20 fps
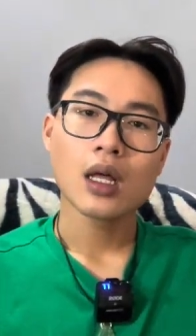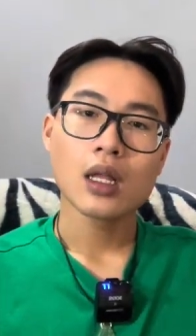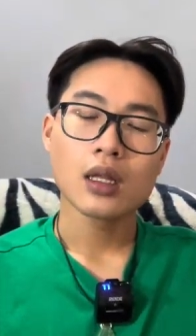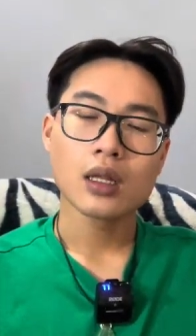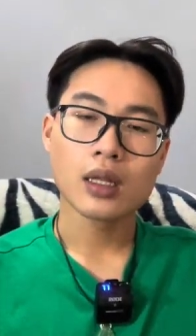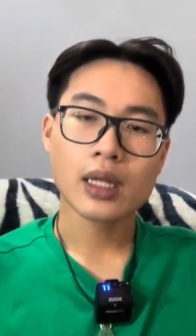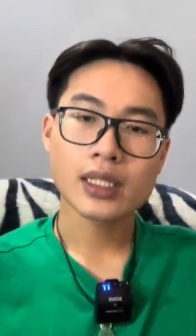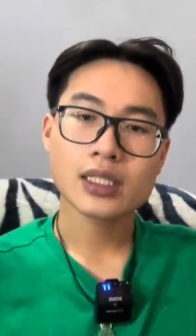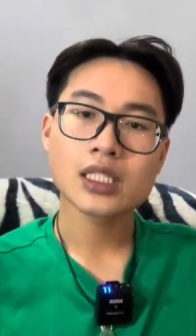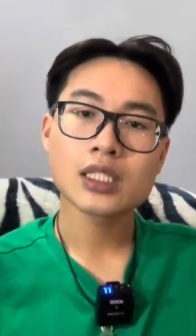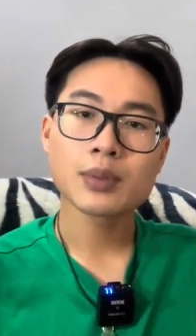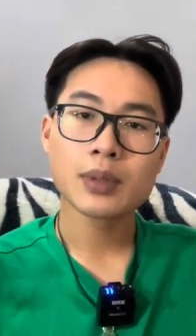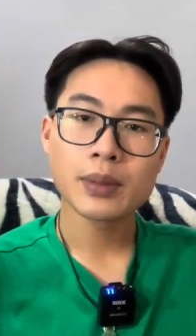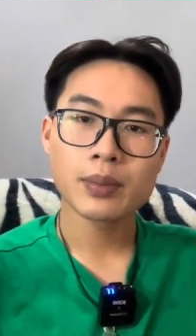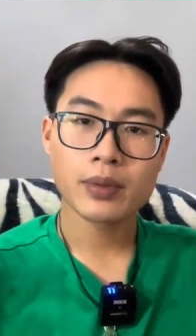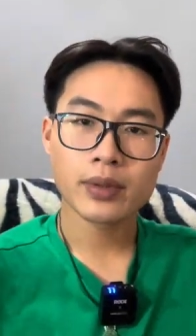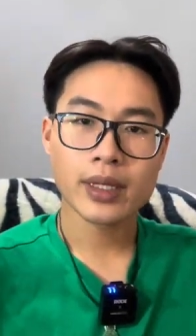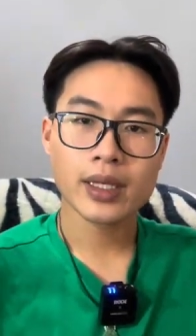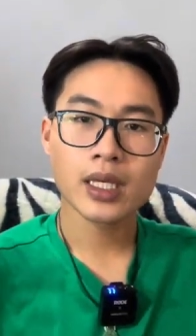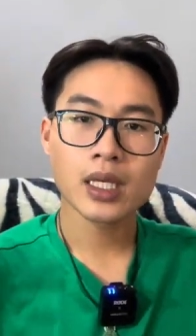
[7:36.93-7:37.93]
Lexus
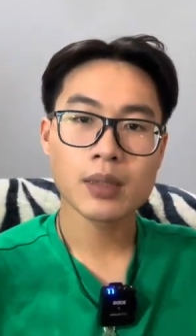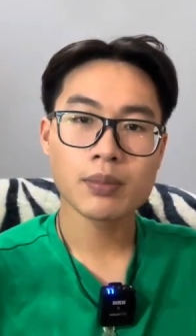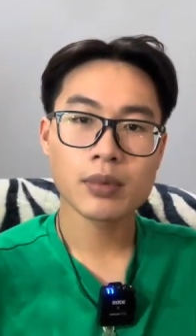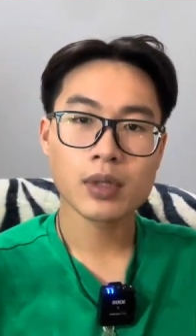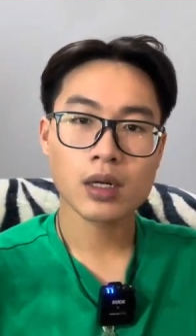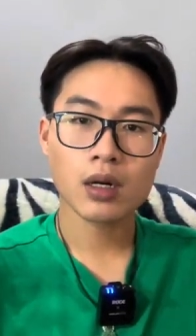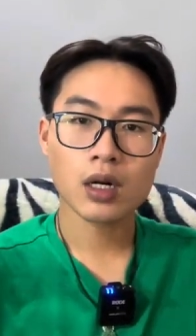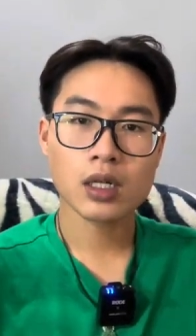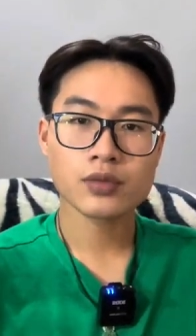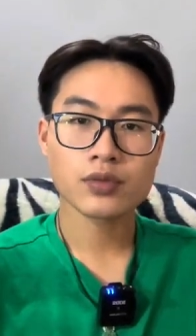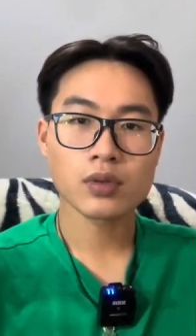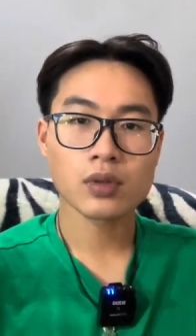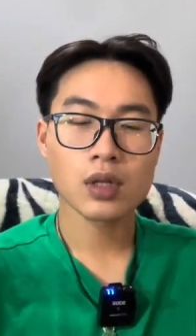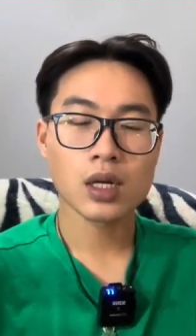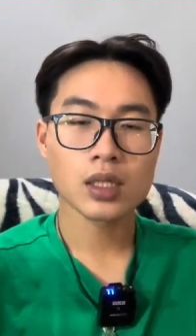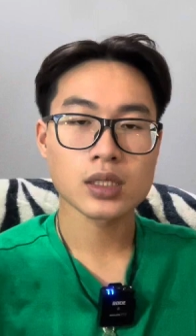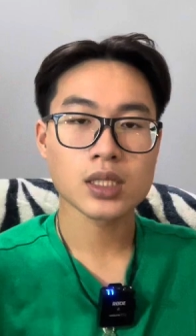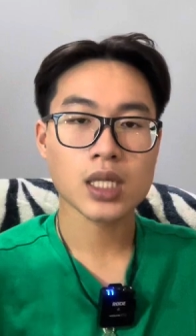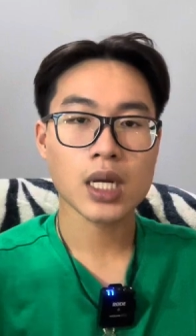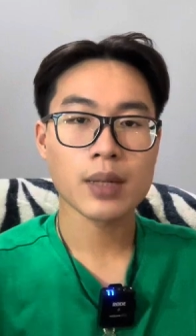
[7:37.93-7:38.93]
people, they keep their cars for a
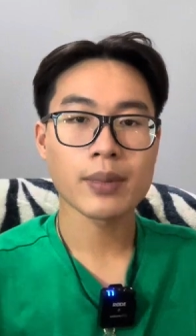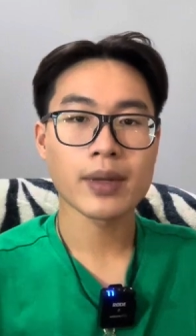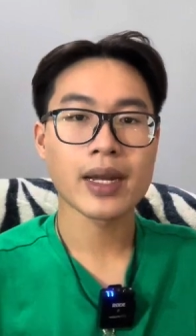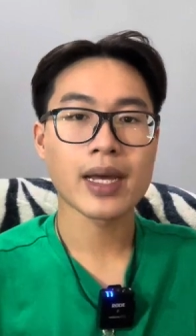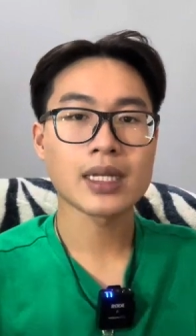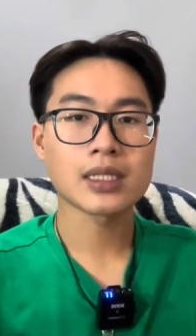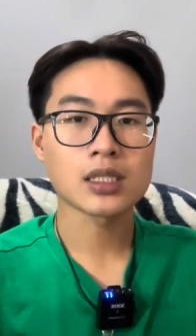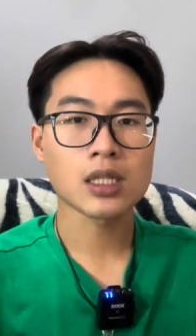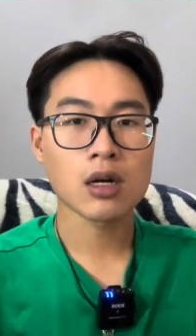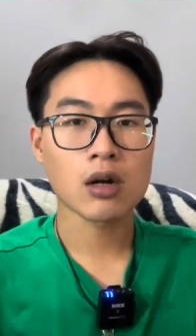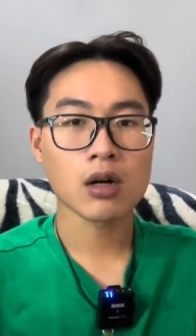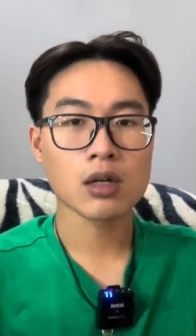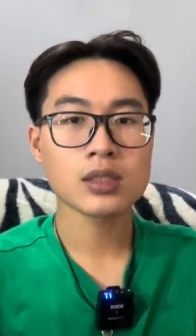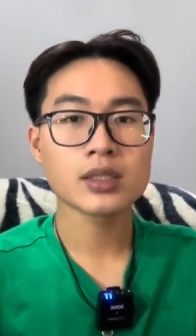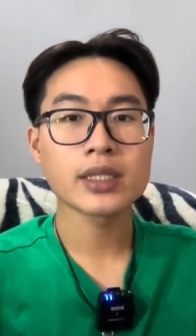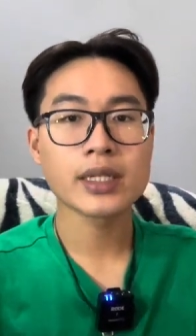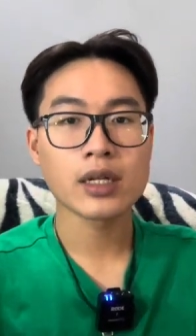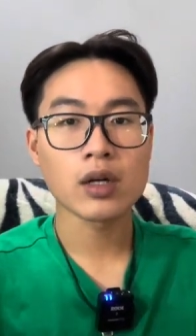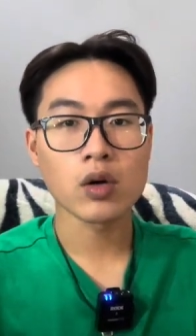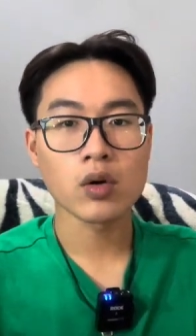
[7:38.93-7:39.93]
long time, and as cars
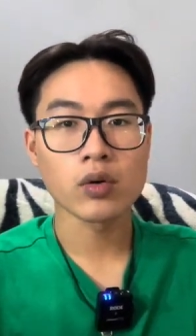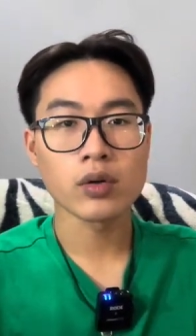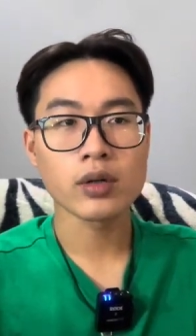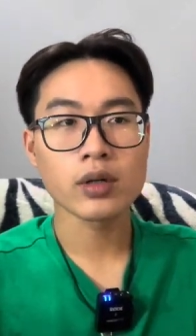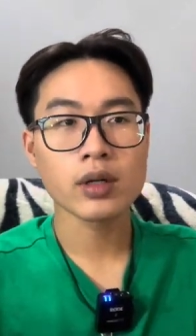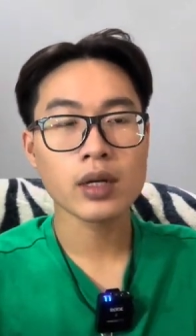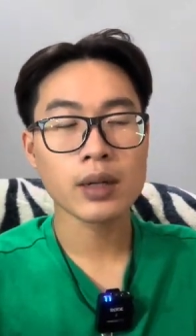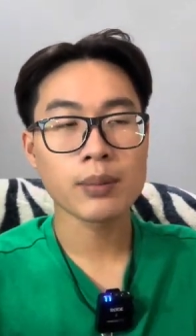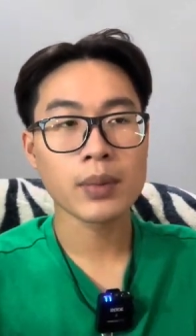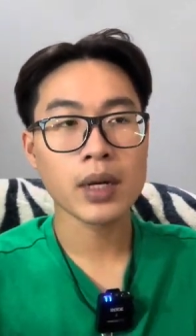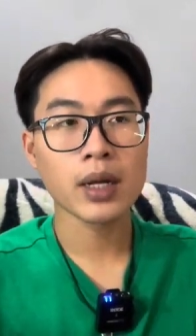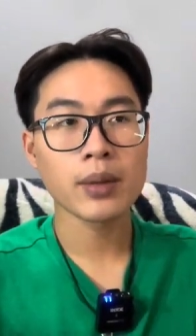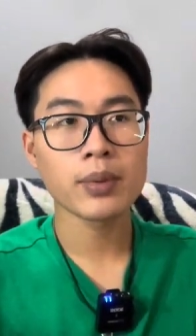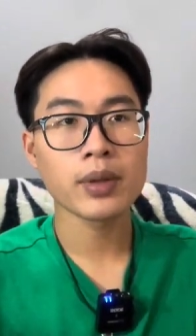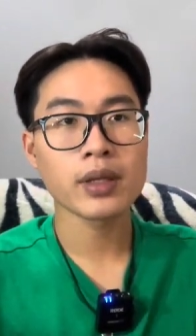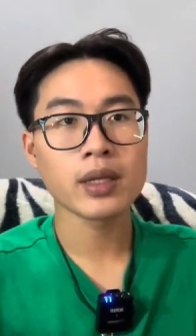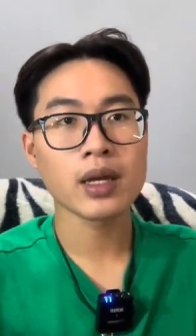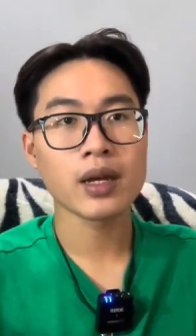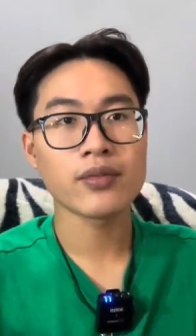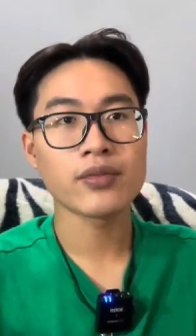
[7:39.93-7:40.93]
get older, in my
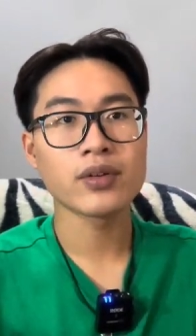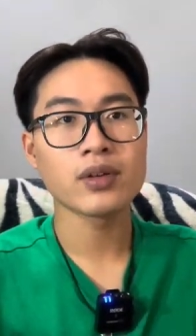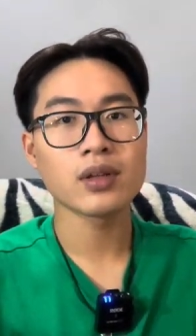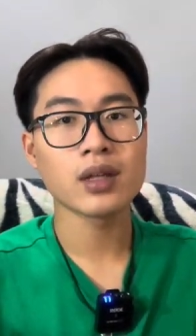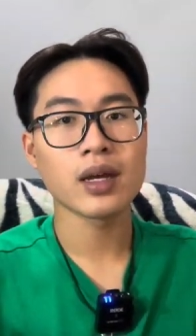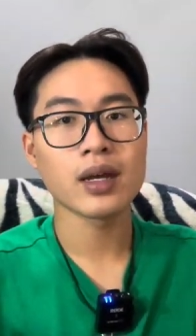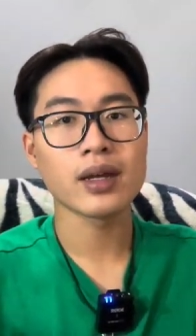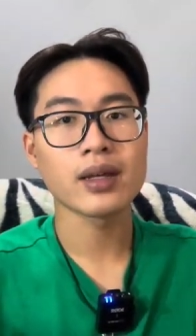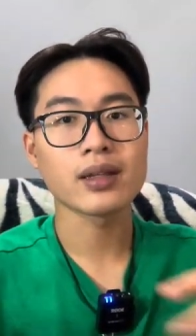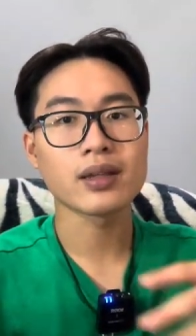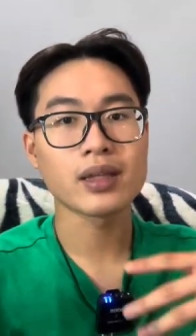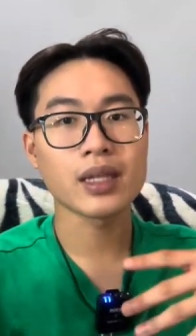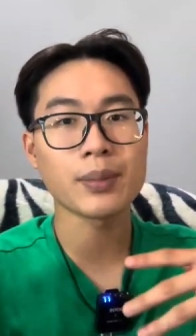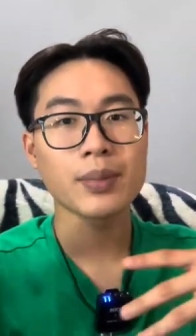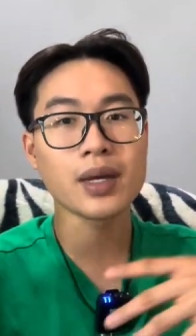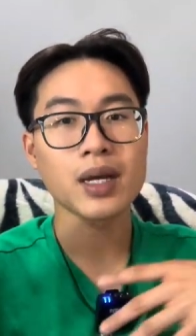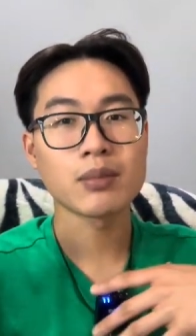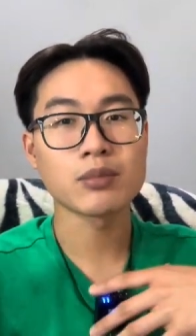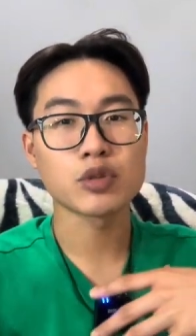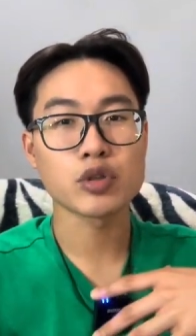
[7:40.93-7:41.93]
opinion, I feel like they
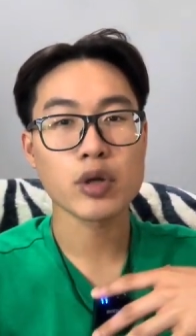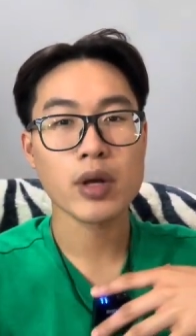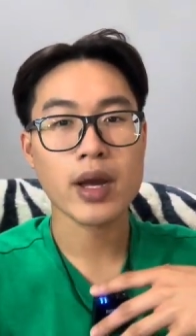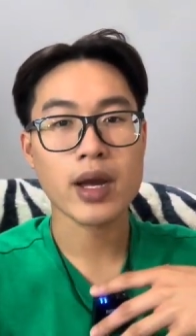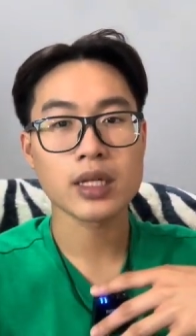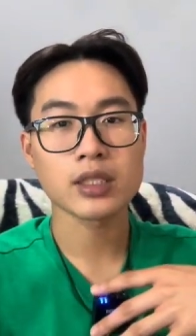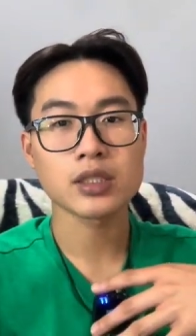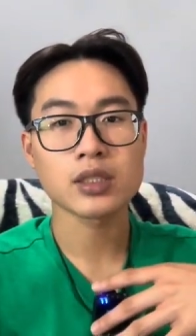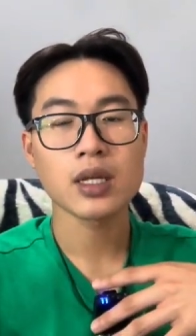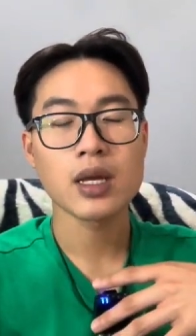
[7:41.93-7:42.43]
become trashed.